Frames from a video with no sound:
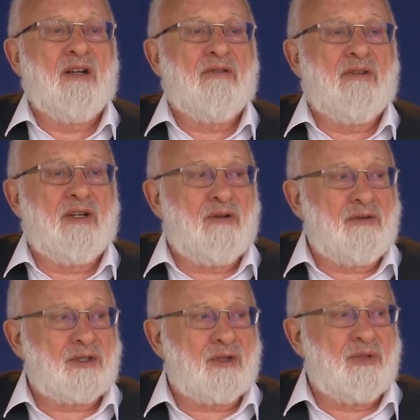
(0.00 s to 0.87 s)
that
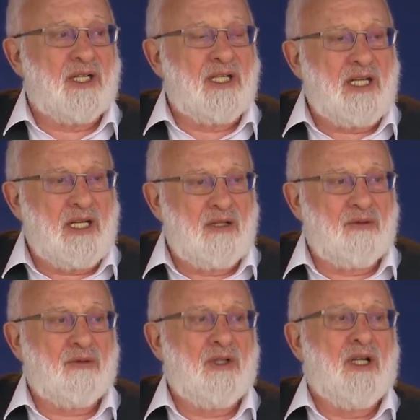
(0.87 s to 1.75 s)
this point of
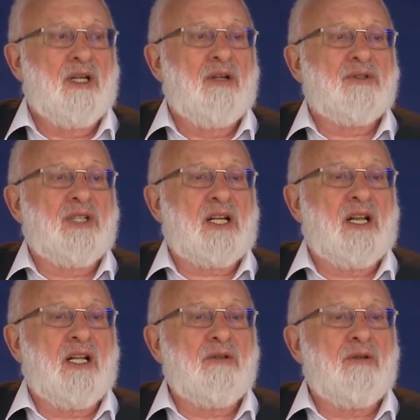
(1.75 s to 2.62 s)
darkness
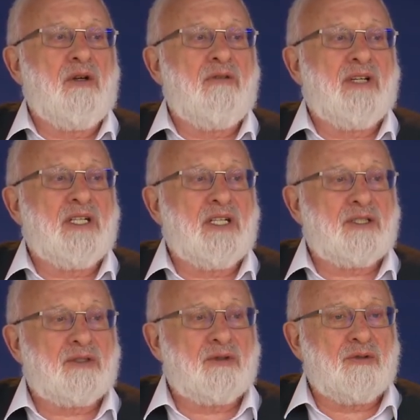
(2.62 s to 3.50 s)

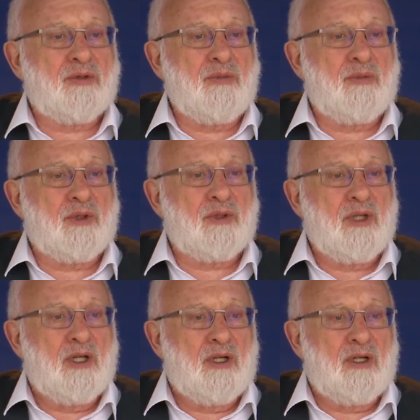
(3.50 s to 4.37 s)
and the darkness
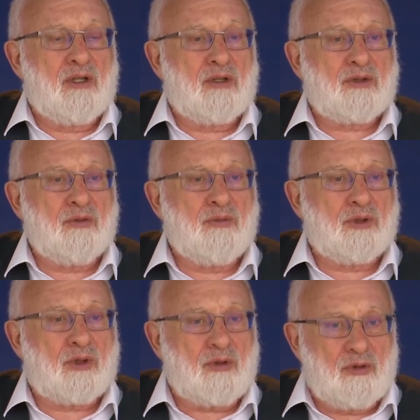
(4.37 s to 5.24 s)
between us is
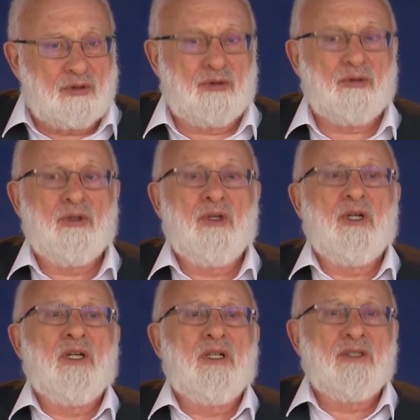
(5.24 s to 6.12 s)
helping us
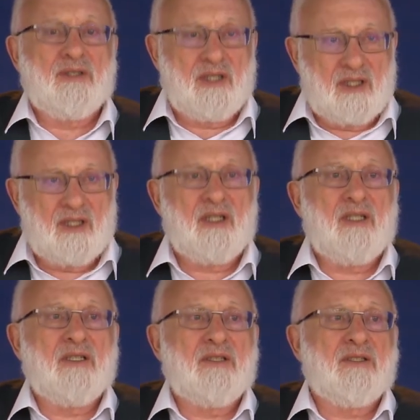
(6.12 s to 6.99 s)

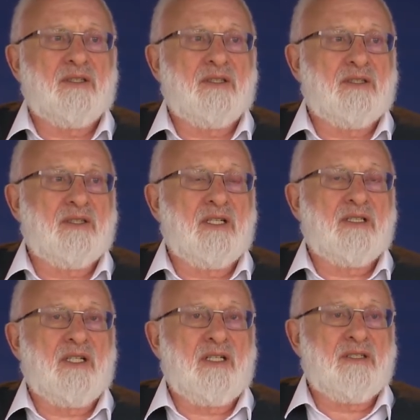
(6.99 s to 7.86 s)
to ask,
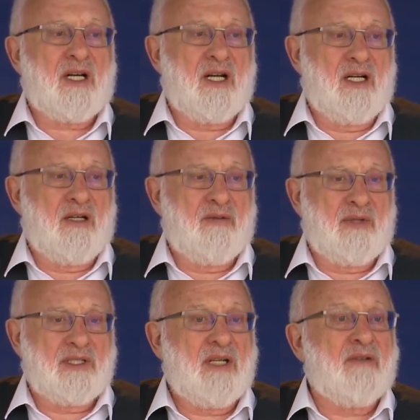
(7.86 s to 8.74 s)
uh, you
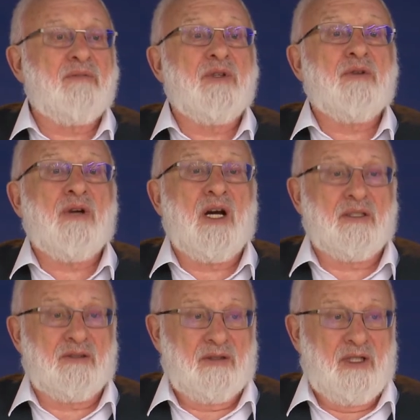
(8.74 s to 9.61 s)
know, uh,
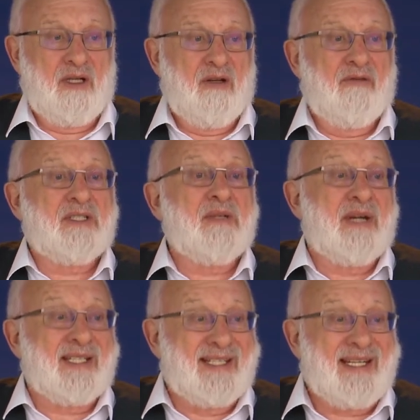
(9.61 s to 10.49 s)
other than
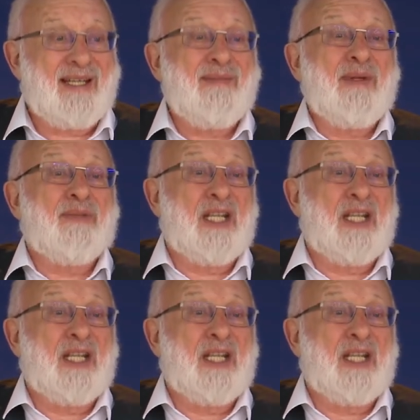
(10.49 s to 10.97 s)
luxuries.